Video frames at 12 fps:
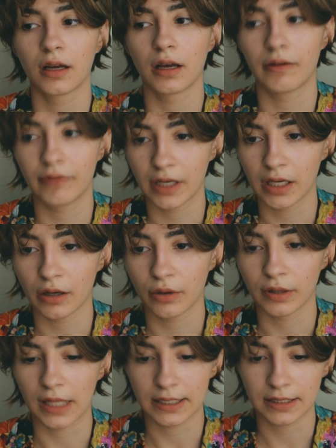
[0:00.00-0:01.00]
a
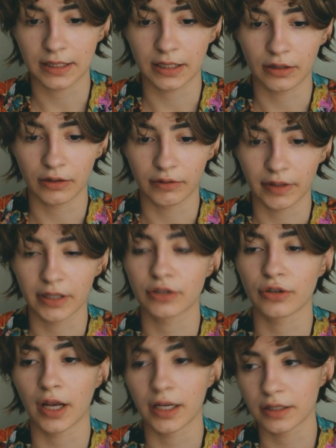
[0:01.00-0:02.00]
video last year, like
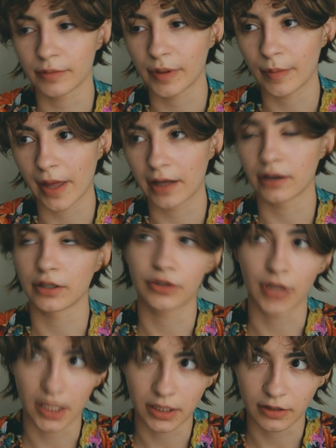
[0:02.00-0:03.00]
trying to be better,
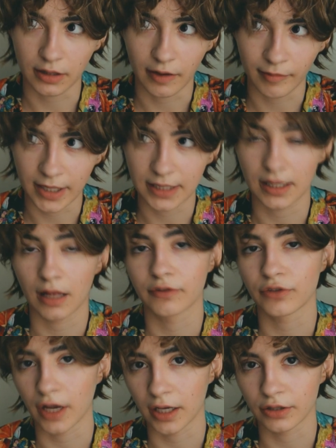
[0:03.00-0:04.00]
trying to love myself,
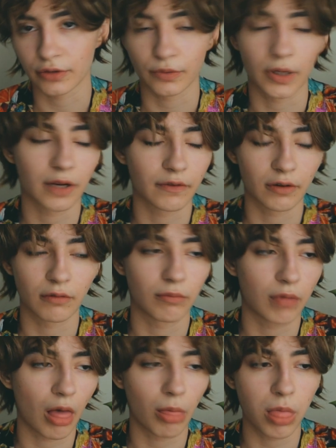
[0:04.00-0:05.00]
trying to whatever,
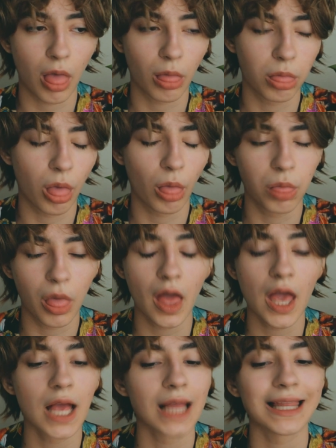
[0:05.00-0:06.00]
blah, blah, blah, blah.
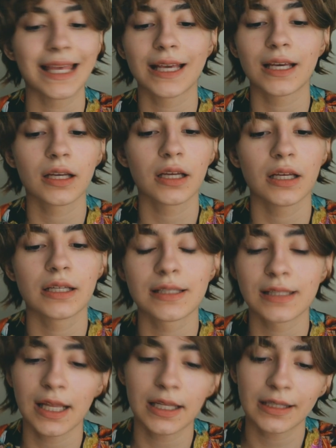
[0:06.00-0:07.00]
Like, it's
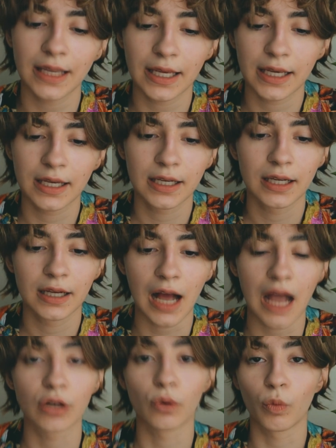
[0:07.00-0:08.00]
not like
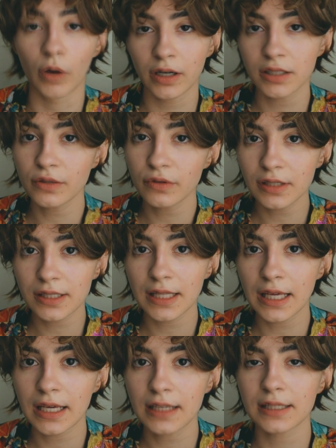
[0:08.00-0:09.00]
I don't want to do those
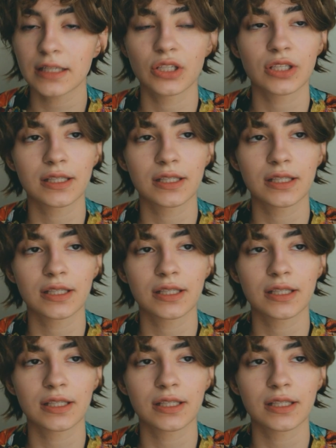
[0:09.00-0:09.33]
things, it